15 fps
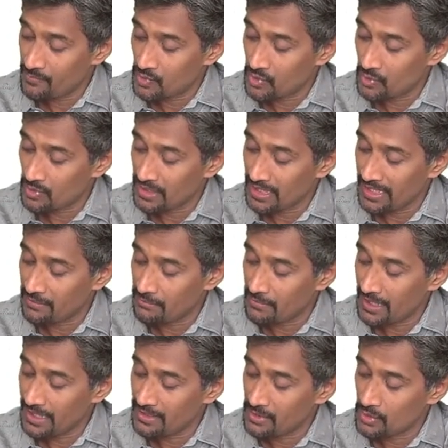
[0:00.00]
so 10
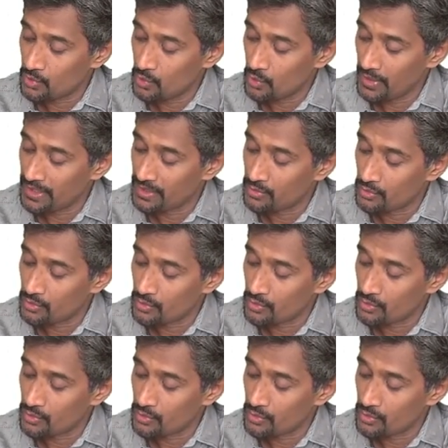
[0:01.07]
by 2 into